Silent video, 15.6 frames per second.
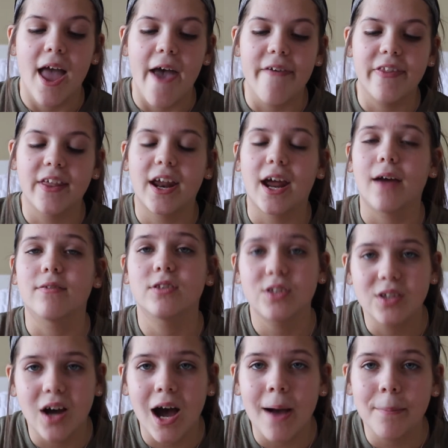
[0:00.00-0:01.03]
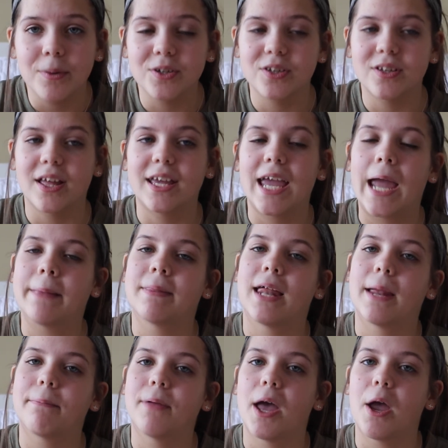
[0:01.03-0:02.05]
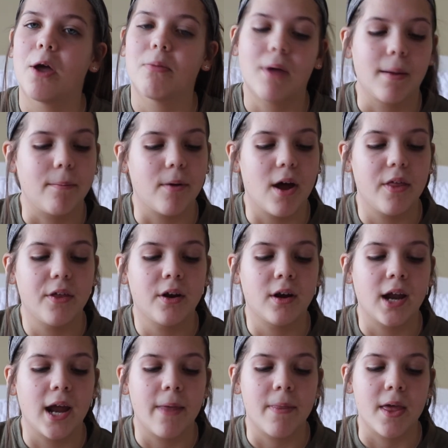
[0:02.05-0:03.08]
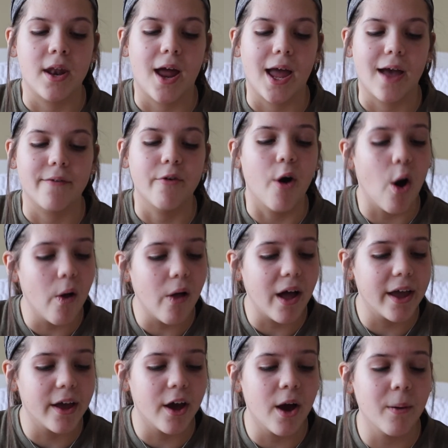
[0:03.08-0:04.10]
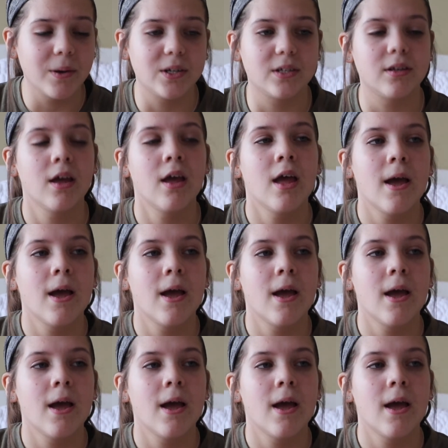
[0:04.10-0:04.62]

And then I have Stop, which is a game that I play with my brother, and then I have Whole.io, which is